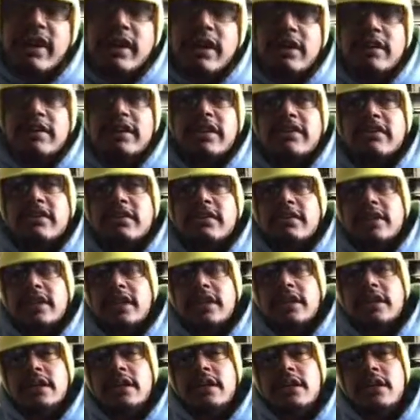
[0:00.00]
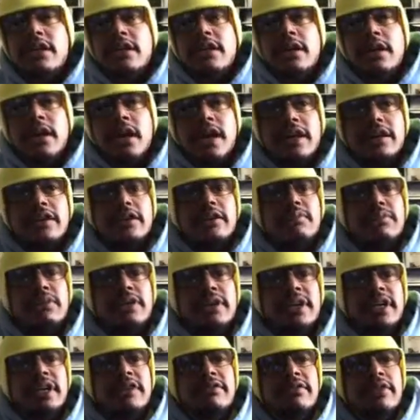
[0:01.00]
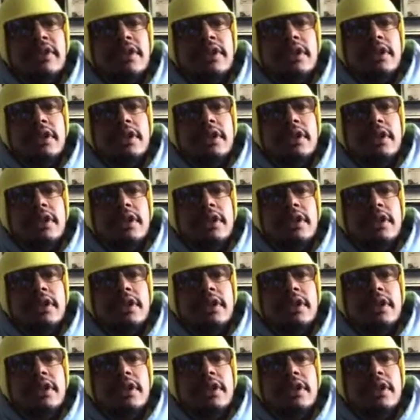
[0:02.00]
that artistically, and I do believe